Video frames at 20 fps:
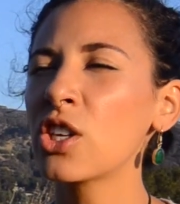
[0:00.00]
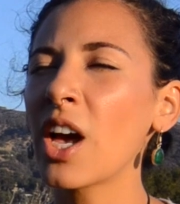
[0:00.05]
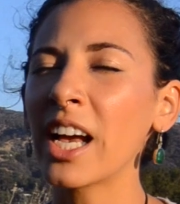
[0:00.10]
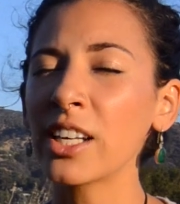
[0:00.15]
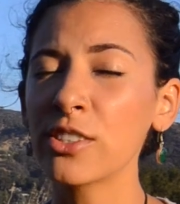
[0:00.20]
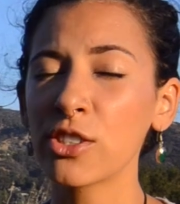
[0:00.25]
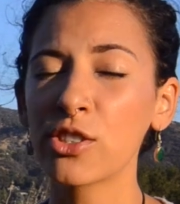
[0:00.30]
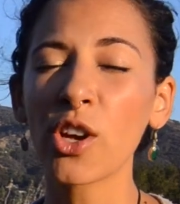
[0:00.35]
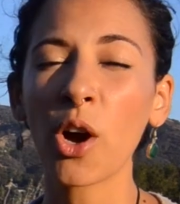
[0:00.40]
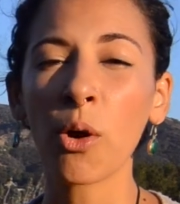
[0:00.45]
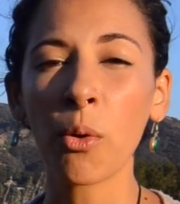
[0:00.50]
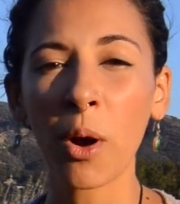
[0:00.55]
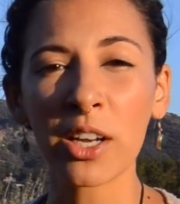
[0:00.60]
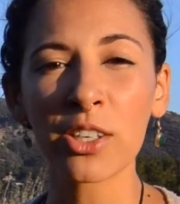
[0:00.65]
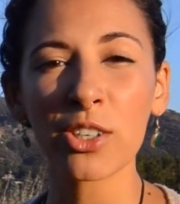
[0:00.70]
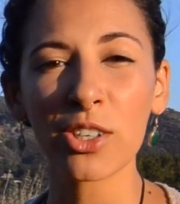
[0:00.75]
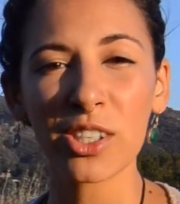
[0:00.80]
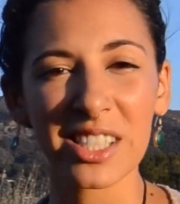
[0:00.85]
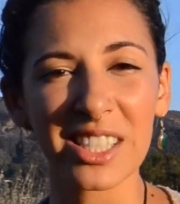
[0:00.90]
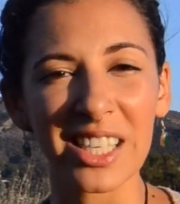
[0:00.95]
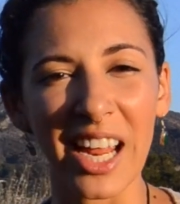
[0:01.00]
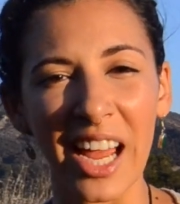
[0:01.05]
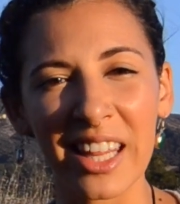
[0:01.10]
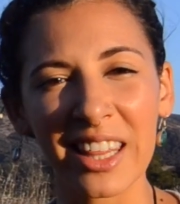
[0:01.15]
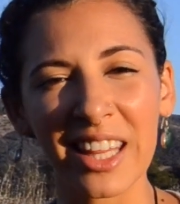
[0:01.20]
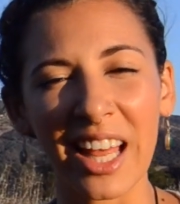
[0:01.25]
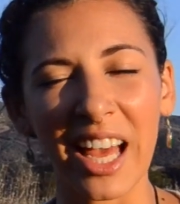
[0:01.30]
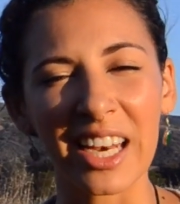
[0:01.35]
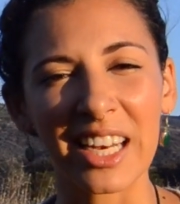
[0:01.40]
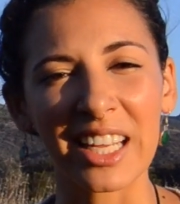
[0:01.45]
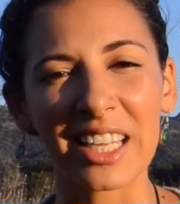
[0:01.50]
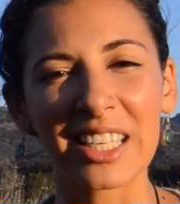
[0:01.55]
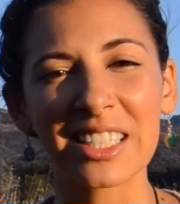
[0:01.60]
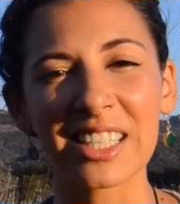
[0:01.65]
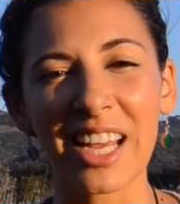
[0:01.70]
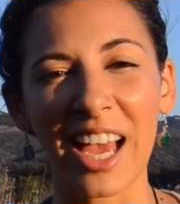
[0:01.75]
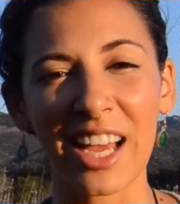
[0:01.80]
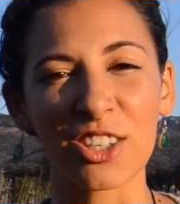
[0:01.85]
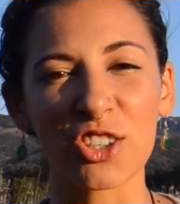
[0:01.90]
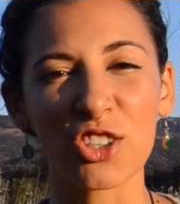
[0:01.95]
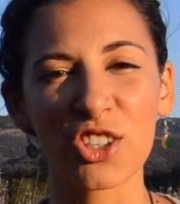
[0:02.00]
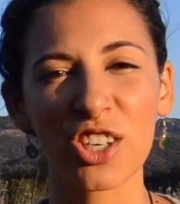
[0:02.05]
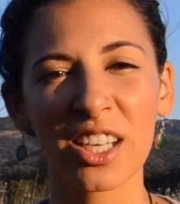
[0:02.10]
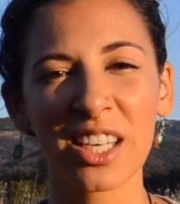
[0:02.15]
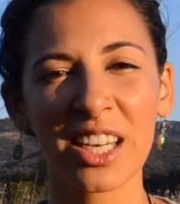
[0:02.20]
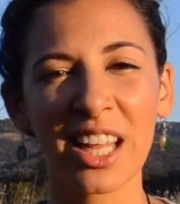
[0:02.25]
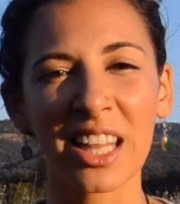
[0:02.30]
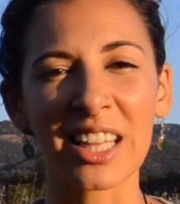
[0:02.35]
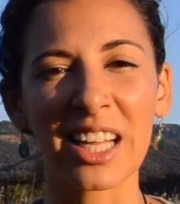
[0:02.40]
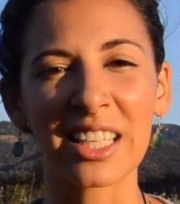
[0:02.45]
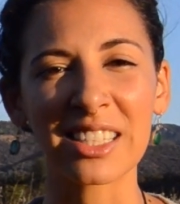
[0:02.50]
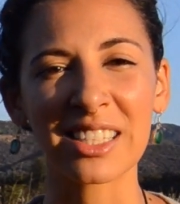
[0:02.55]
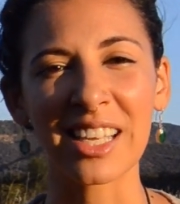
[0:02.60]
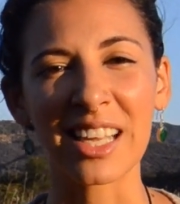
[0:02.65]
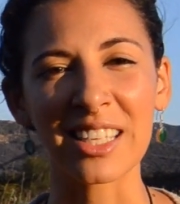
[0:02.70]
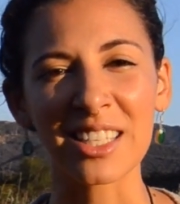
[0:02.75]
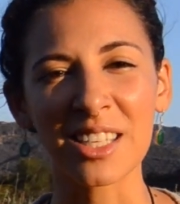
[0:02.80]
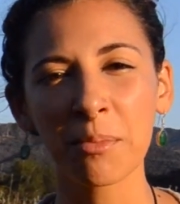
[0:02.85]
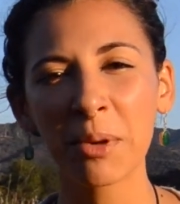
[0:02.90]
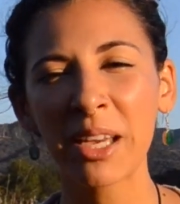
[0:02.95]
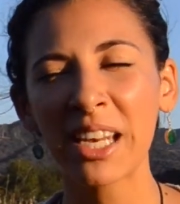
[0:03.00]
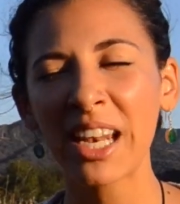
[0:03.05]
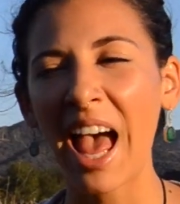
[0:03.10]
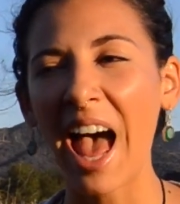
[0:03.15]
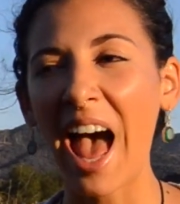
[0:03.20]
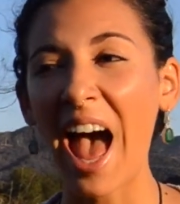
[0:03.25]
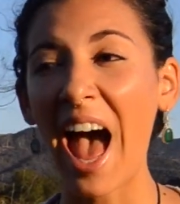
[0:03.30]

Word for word: I so understand that intention and that sentiment.